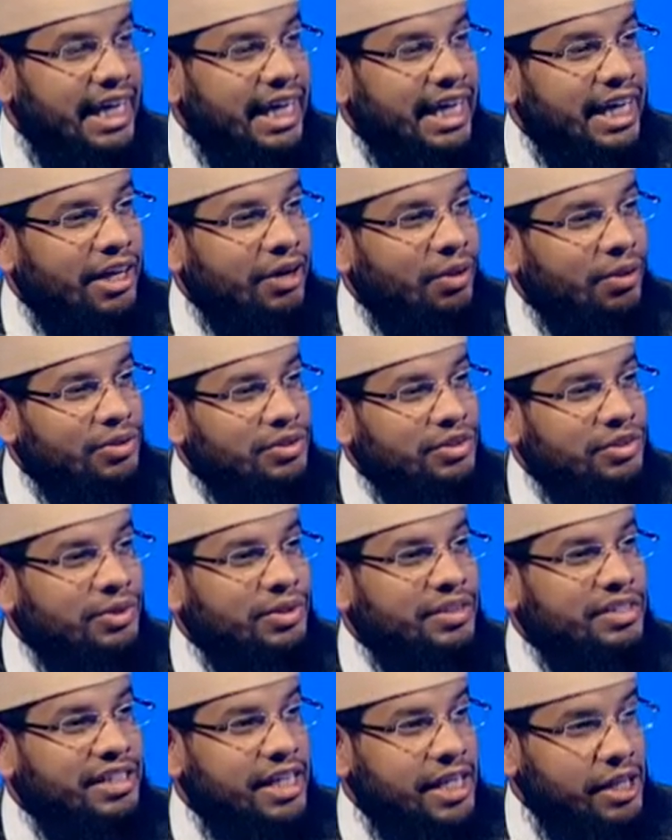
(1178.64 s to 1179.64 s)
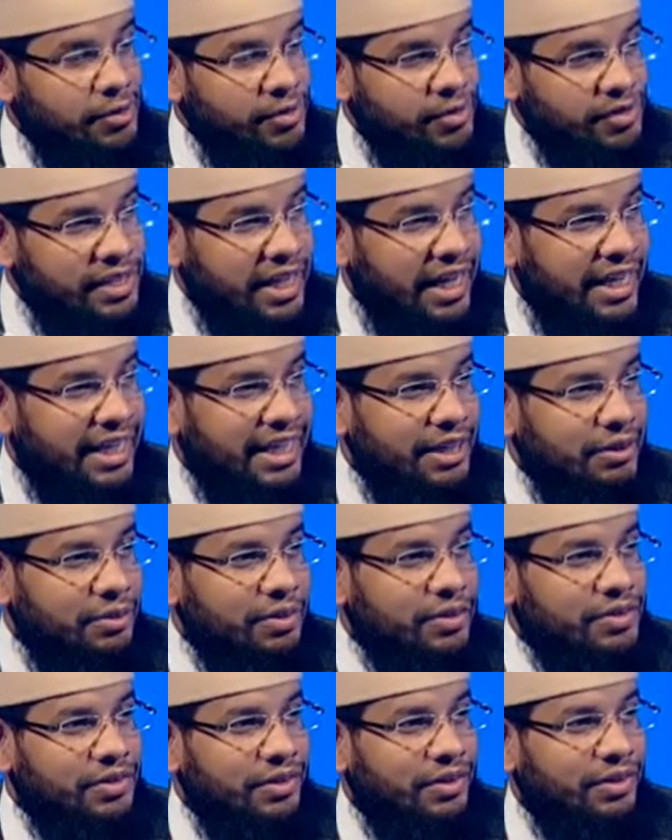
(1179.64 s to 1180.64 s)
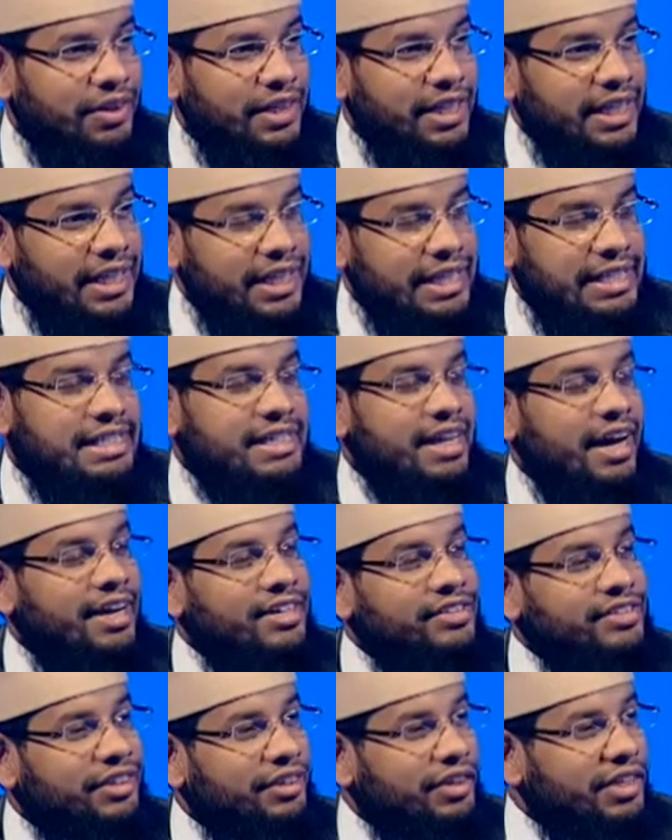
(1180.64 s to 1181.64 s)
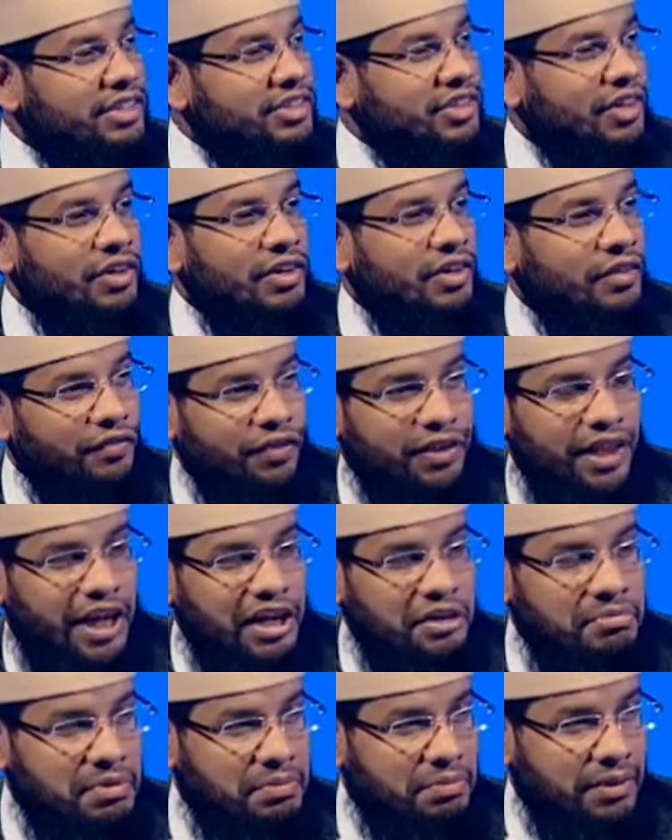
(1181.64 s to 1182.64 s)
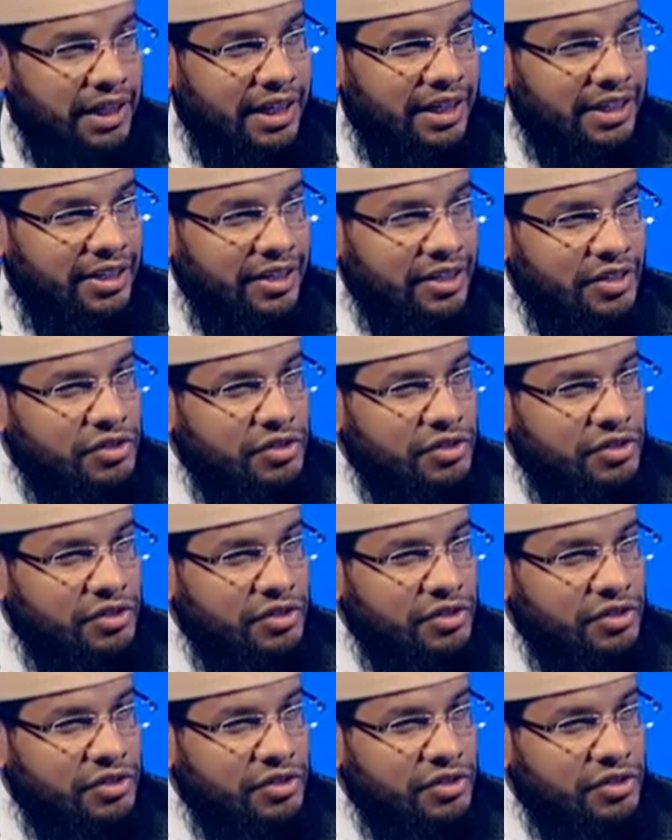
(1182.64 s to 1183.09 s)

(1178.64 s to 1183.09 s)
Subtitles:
He also settles and He also decides the rizq for that human being.